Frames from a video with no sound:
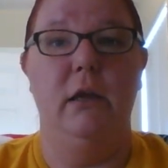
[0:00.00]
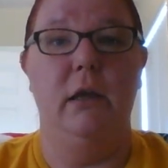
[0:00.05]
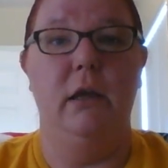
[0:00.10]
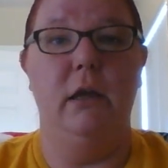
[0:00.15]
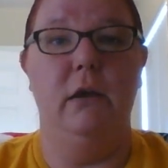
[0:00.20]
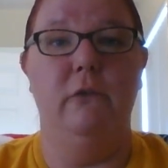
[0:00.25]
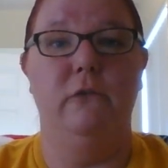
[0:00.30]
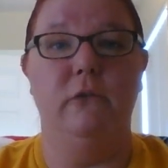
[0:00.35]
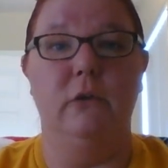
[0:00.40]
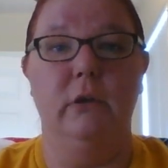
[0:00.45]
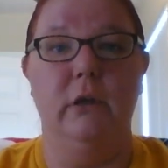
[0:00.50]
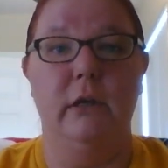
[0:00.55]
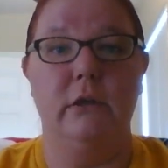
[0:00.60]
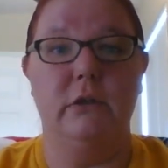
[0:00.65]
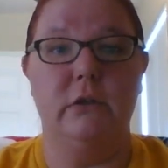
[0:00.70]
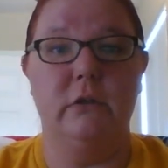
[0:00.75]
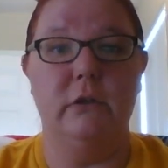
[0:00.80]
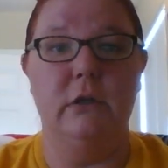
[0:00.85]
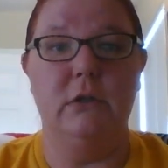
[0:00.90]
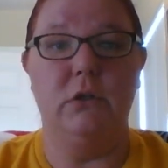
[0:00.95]
If the
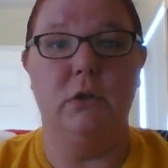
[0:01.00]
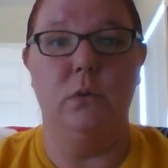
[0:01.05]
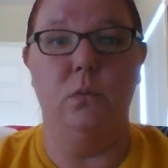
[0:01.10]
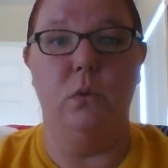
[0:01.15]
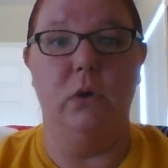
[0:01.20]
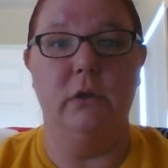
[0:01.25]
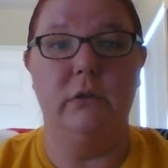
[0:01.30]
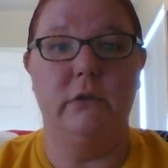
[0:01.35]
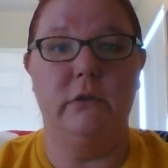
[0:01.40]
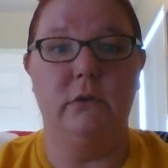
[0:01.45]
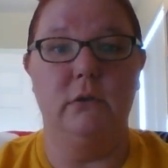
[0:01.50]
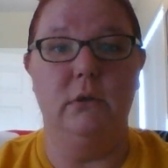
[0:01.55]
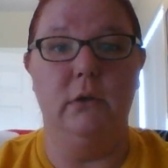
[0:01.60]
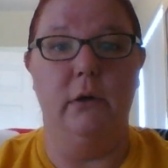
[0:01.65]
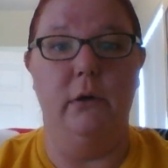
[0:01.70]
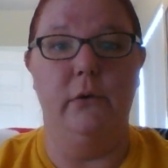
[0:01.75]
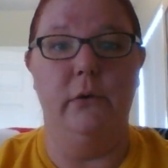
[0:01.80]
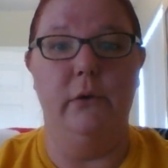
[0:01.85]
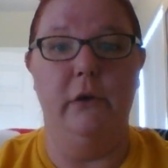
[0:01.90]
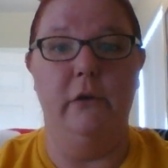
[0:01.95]
legislature wants to
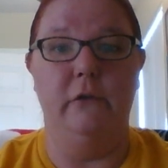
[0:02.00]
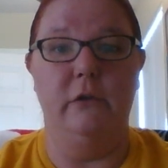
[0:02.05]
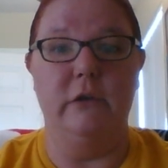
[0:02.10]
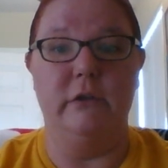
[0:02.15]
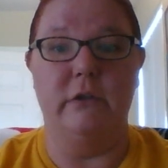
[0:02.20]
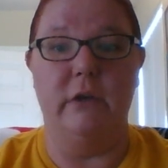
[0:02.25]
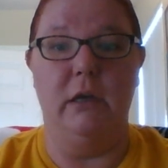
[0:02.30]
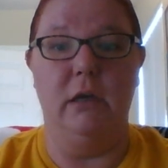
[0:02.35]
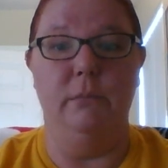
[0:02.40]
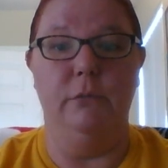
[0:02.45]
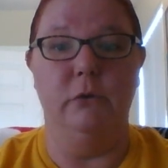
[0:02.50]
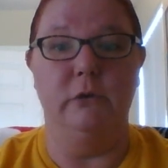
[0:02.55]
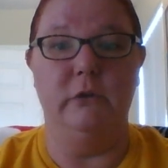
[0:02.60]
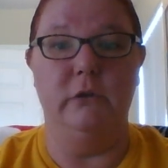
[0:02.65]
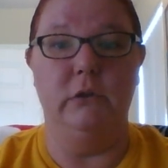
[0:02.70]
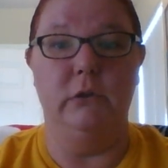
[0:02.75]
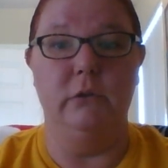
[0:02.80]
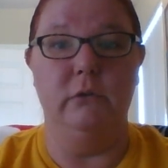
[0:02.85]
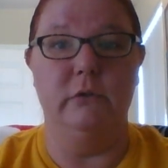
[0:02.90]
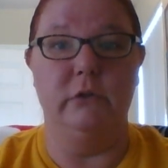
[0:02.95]
know if it's able to
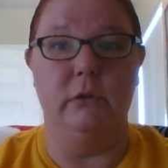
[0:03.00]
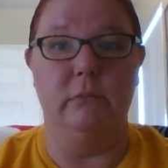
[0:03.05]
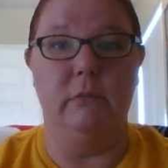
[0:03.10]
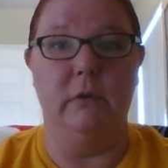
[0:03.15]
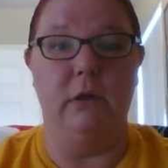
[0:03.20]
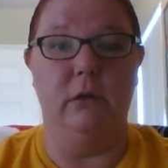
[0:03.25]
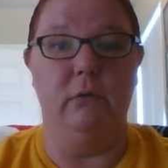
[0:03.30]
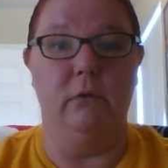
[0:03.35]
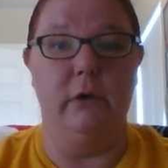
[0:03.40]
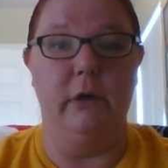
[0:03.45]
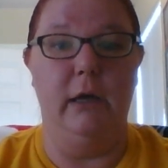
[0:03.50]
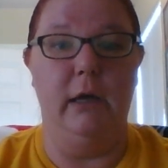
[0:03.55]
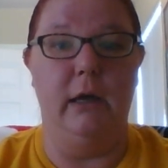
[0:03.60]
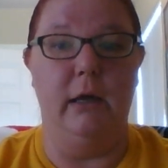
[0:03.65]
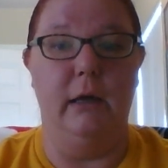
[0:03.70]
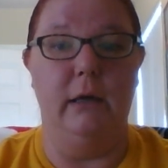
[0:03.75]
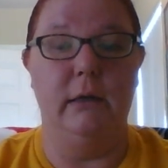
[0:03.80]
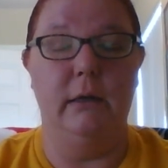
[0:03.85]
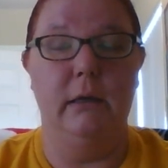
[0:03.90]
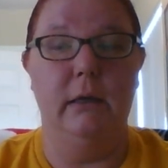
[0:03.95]
do something or
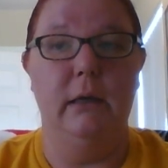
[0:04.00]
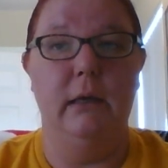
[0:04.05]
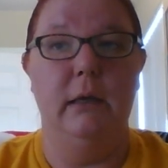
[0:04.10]
not,